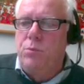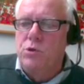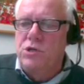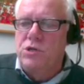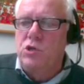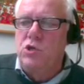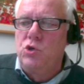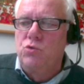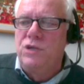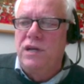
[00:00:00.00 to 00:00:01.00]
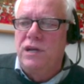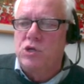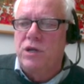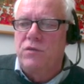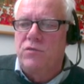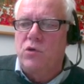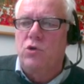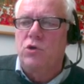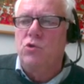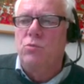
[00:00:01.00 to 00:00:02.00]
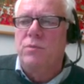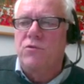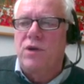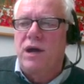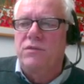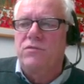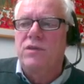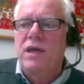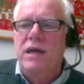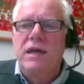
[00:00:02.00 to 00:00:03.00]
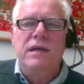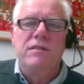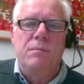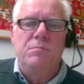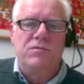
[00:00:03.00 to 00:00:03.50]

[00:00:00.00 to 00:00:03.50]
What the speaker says: put due diligence on human rights in their